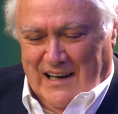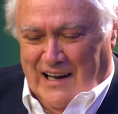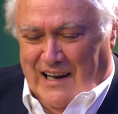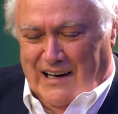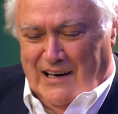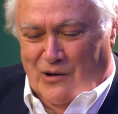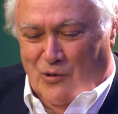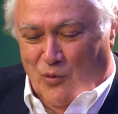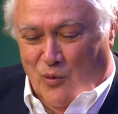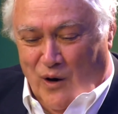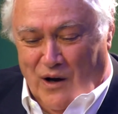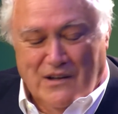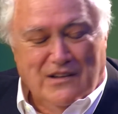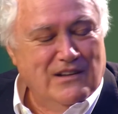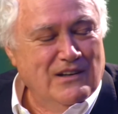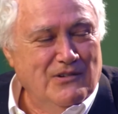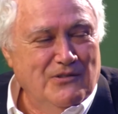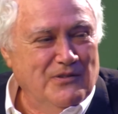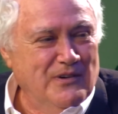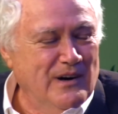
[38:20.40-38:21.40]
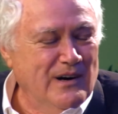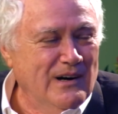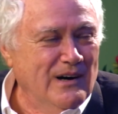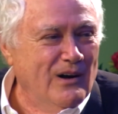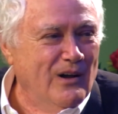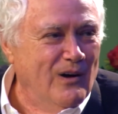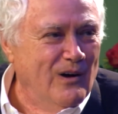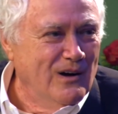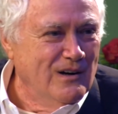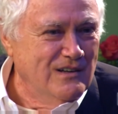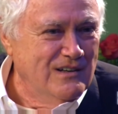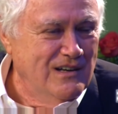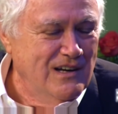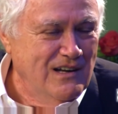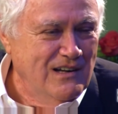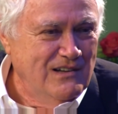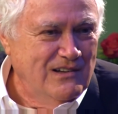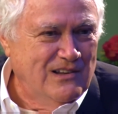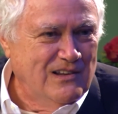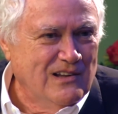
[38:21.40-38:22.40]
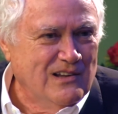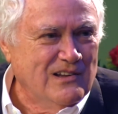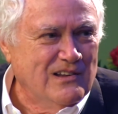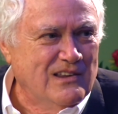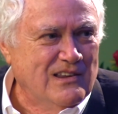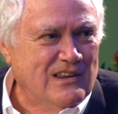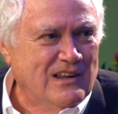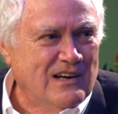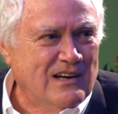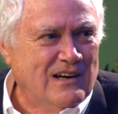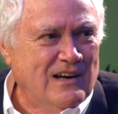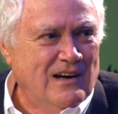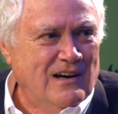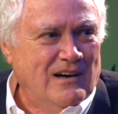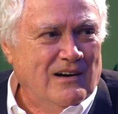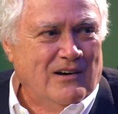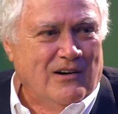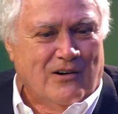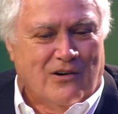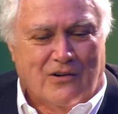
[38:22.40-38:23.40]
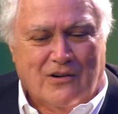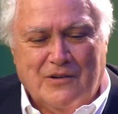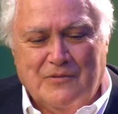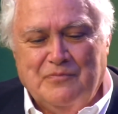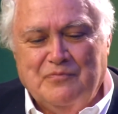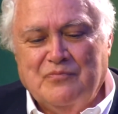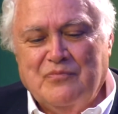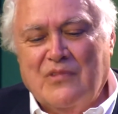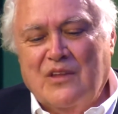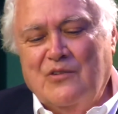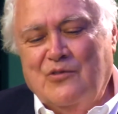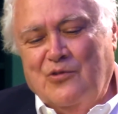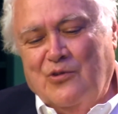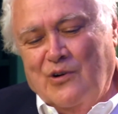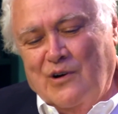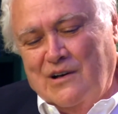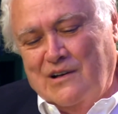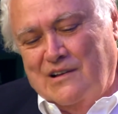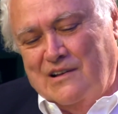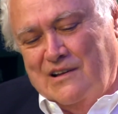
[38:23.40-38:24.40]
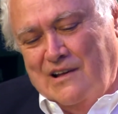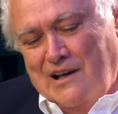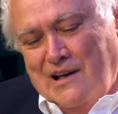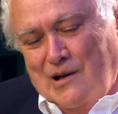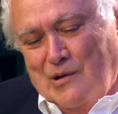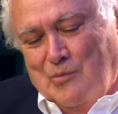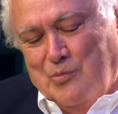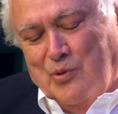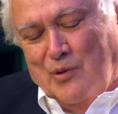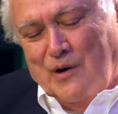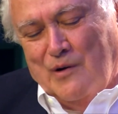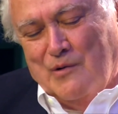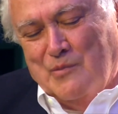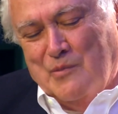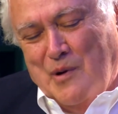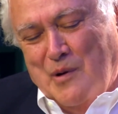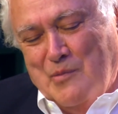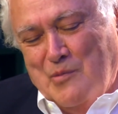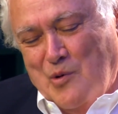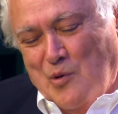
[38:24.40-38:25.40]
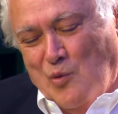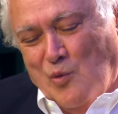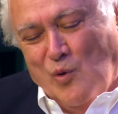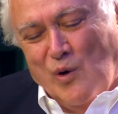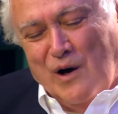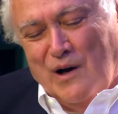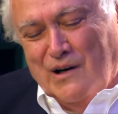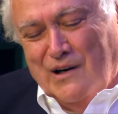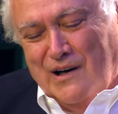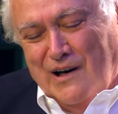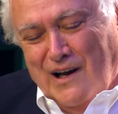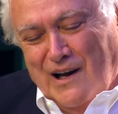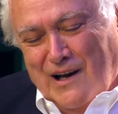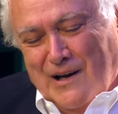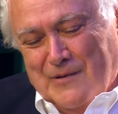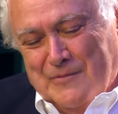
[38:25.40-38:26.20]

and it wasn't a very long distance to go. For example, I remember one